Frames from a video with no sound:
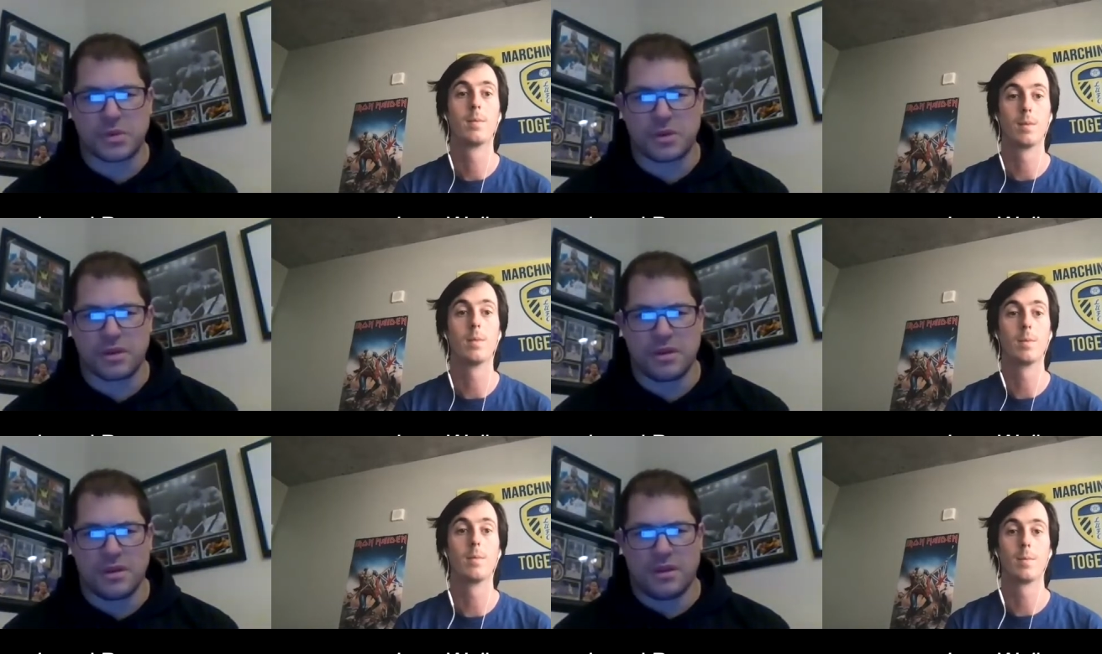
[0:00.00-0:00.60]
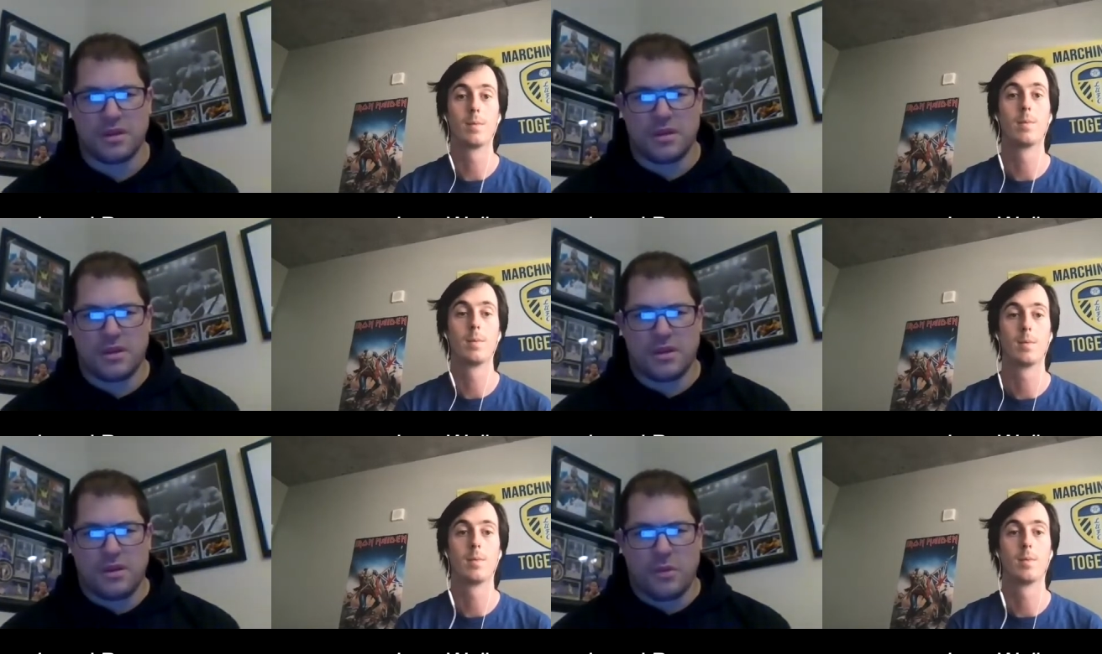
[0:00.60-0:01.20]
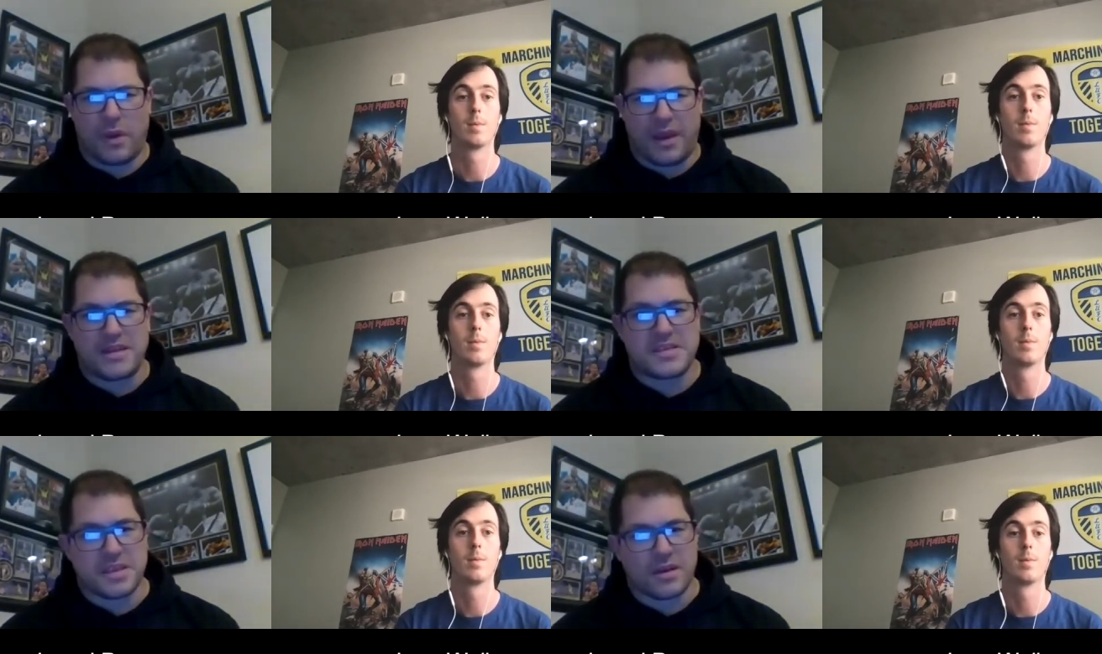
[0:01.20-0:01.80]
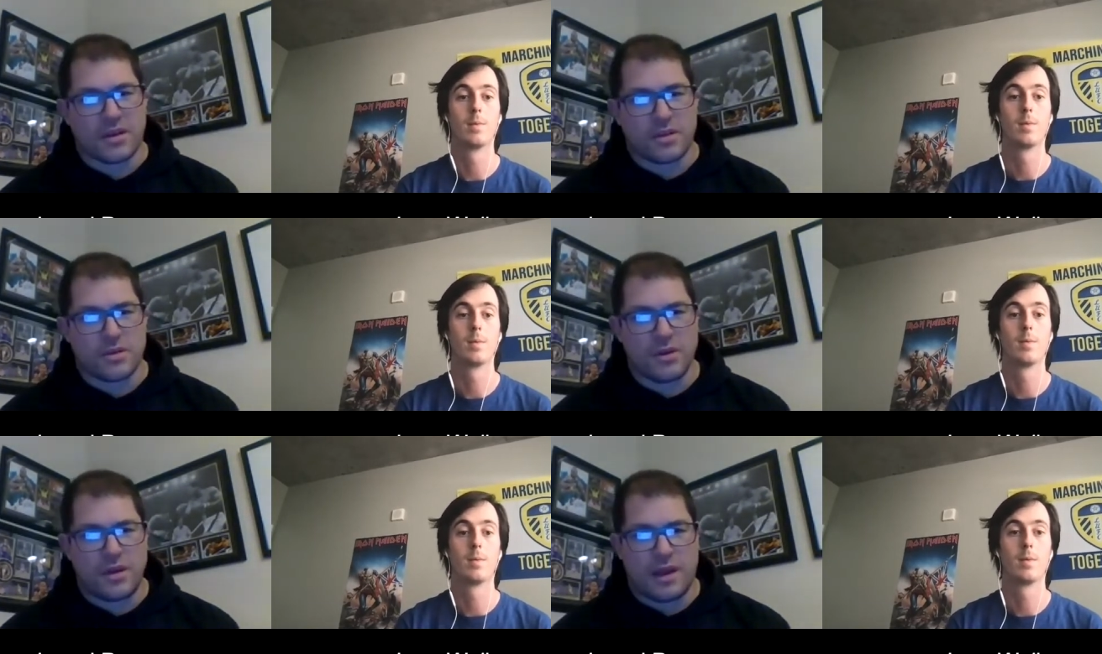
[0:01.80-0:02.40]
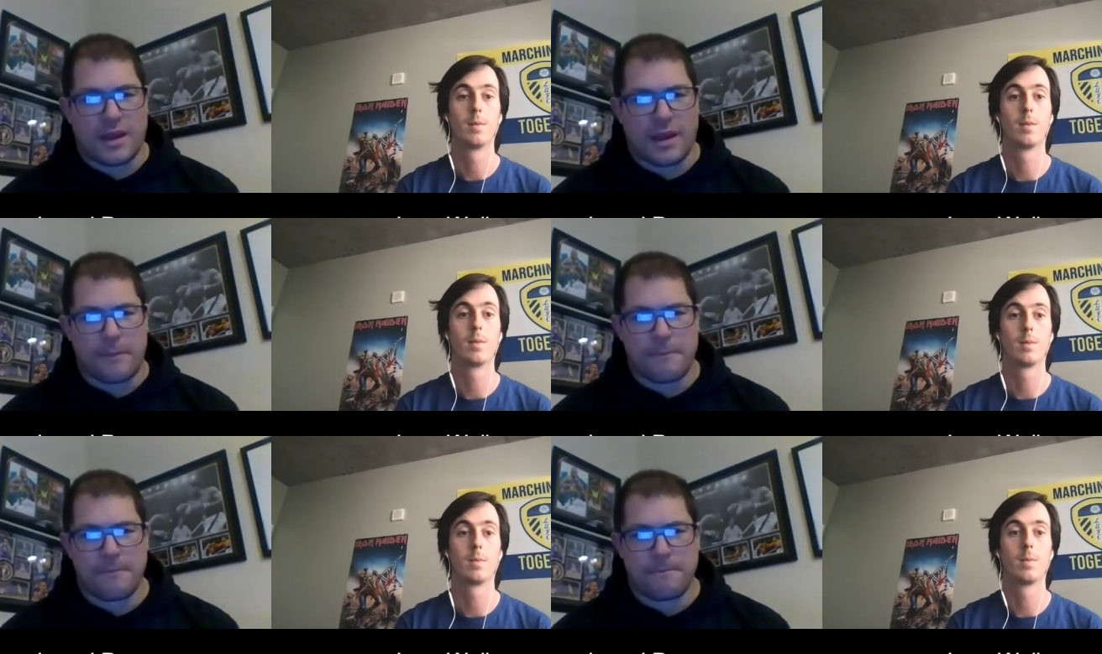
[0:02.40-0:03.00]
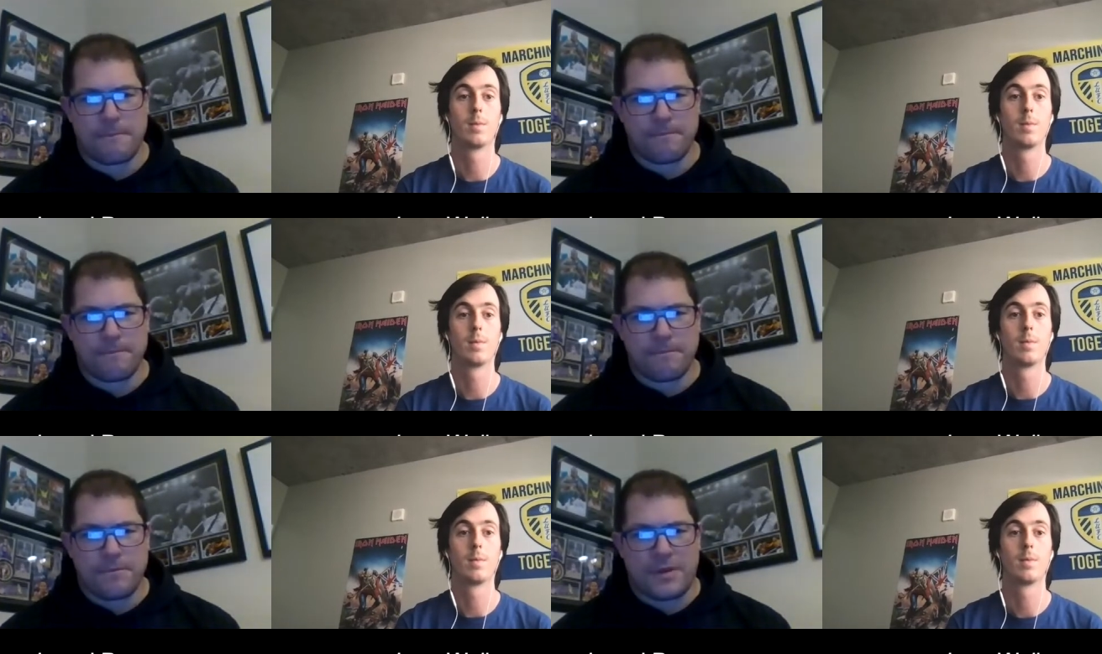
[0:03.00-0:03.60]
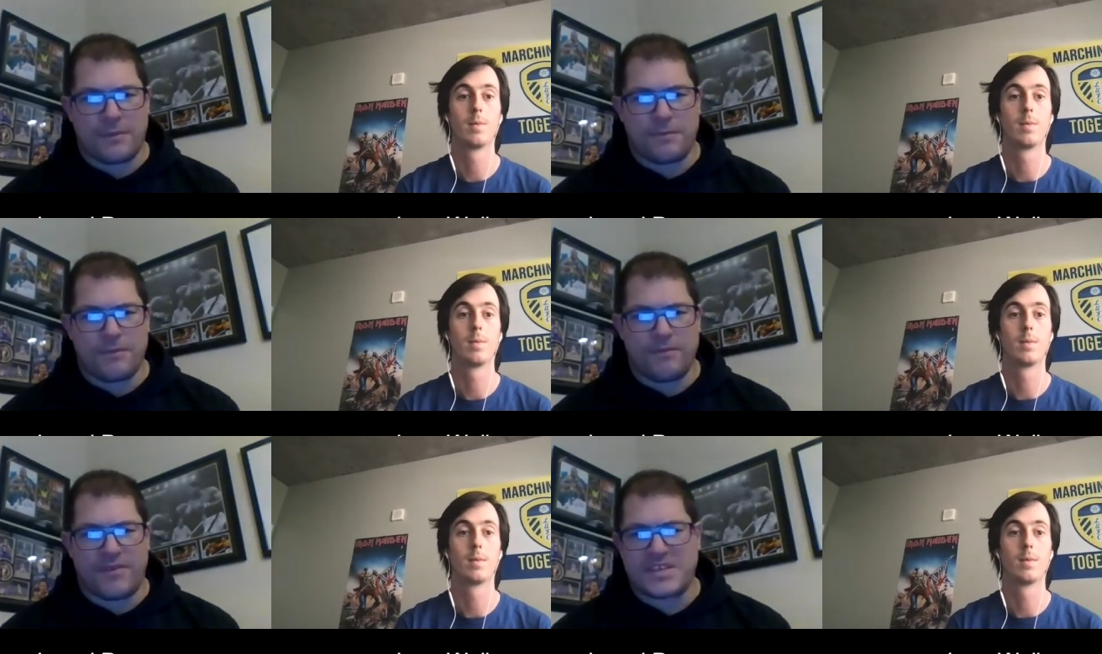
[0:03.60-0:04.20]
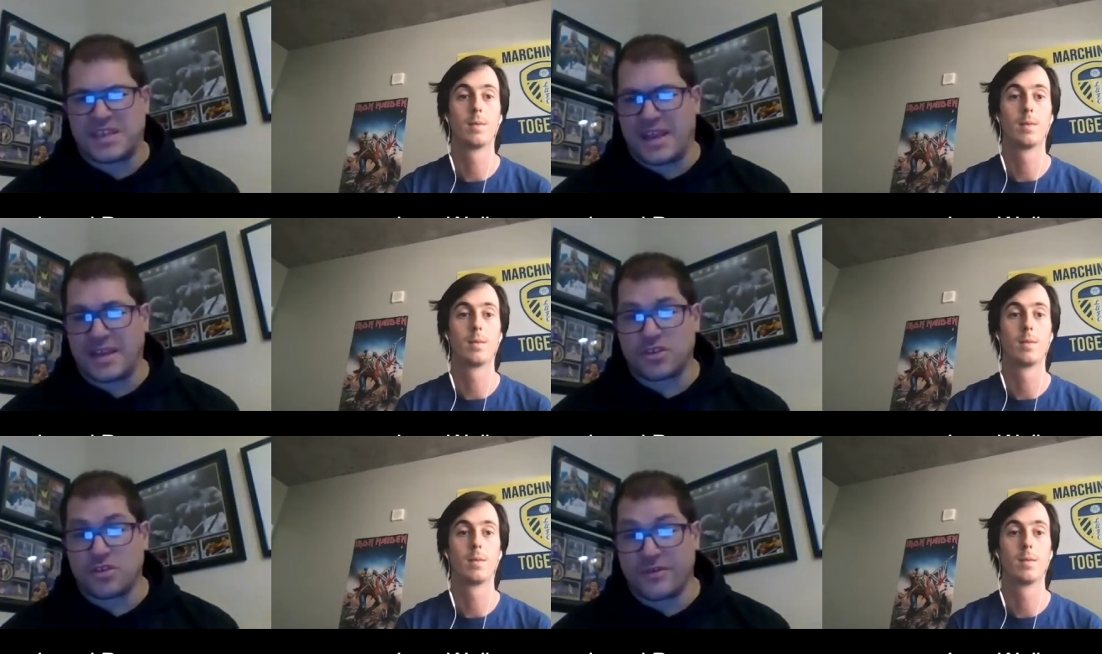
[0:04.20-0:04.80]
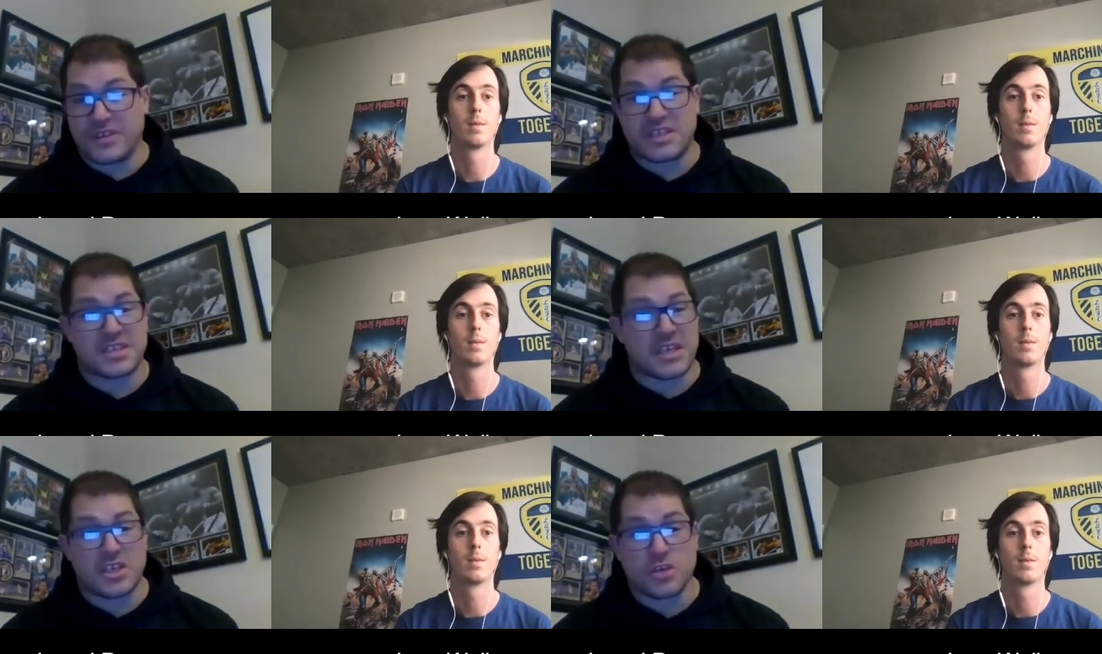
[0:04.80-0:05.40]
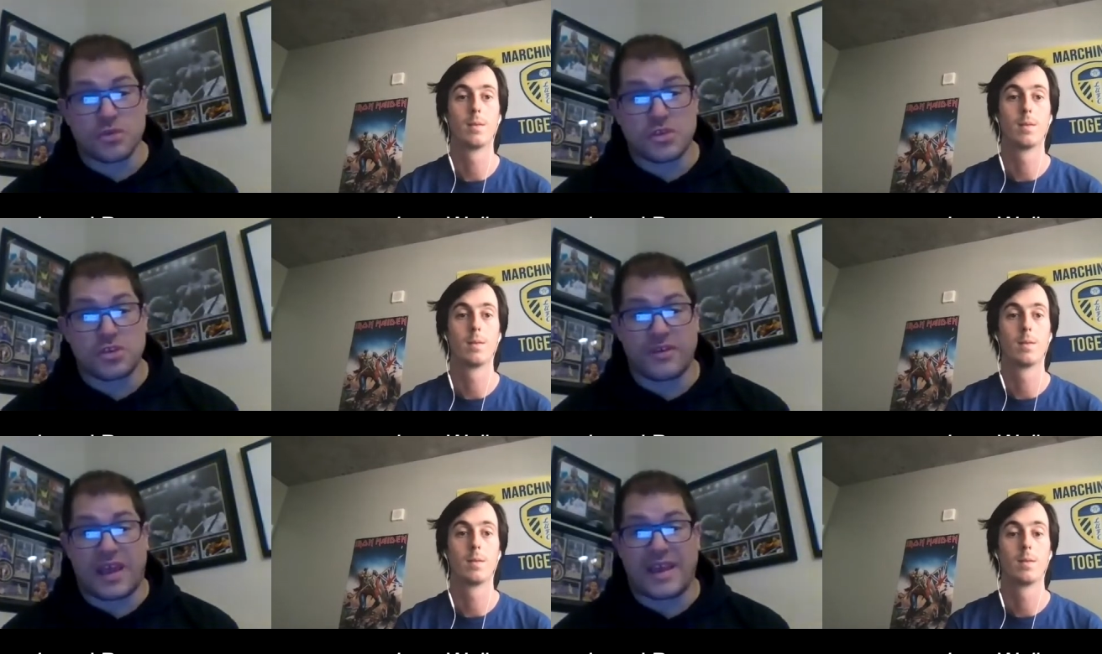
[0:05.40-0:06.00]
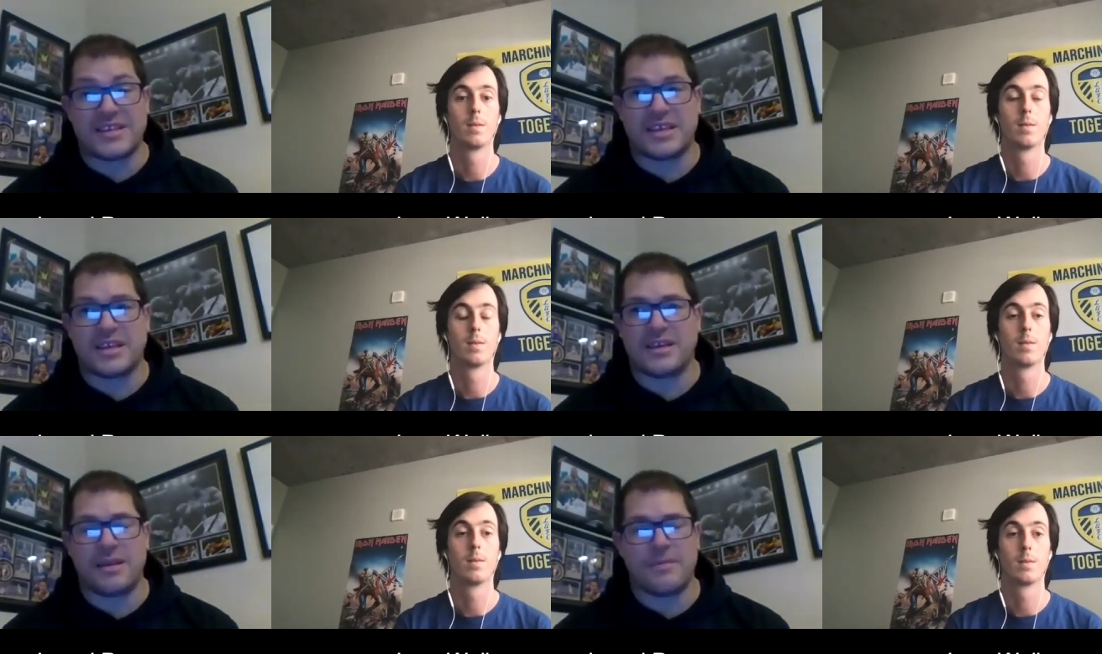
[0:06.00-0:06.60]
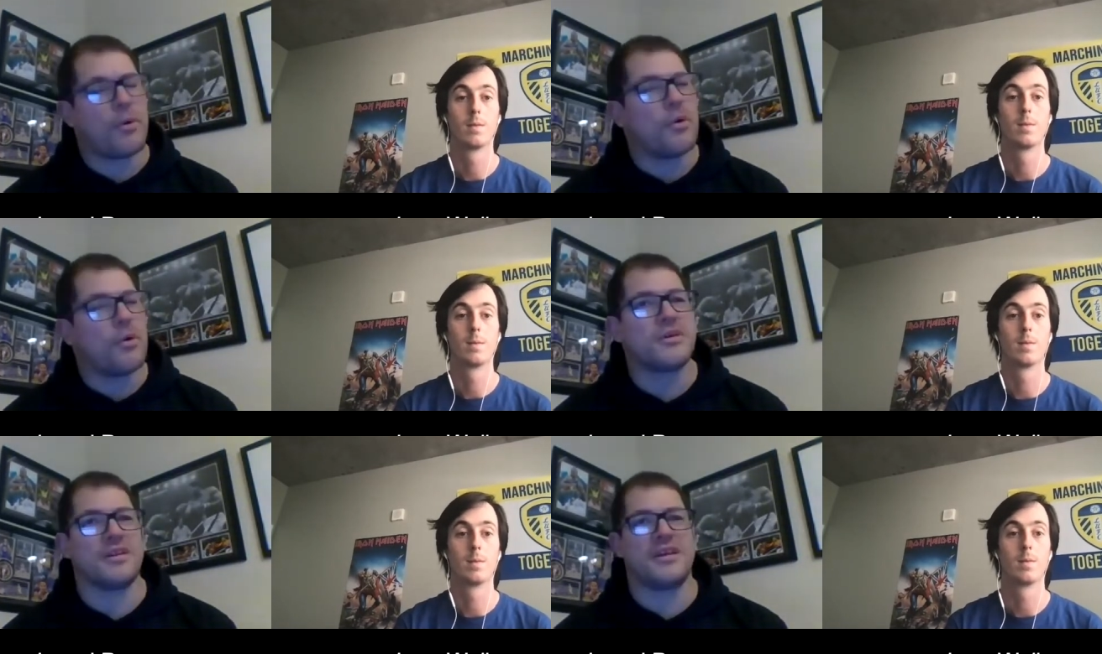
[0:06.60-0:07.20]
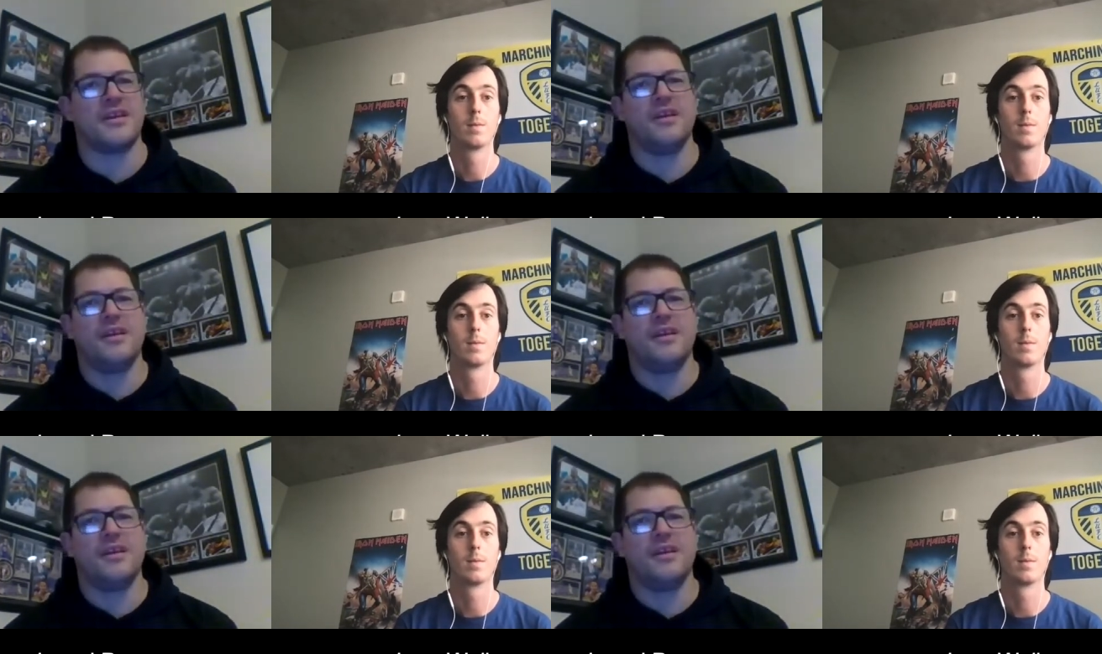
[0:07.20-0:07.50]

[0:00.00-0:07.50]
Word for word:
Speaker 1: were were excellent, I thought. Um, you know, Wiese had two for 16, Scholtz two for 18. Importantly,